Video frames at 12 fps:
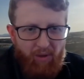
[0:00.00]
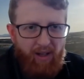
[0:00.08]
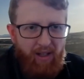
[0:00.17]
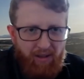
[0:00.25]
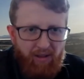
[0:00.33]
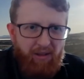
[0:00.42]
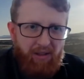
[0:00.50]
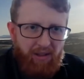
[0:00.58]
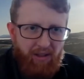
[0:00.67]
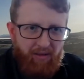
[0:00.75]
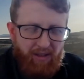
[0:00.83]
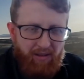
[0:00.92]
brand new
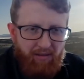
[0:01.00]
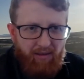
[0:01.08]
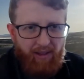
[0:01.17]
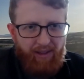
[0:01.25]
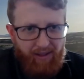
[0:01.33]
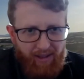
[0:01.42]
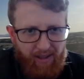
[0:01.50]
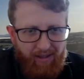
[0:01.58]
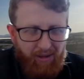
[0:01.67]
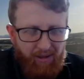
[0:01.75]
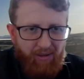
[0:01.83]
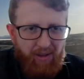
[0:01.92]
servers. I don't need
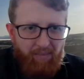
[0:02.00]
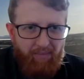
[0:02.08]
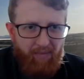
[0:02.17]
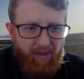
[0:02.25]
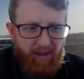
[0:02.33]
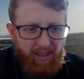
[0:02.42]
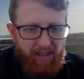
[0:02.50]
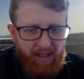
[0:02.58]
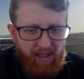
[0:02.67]
to. The, the,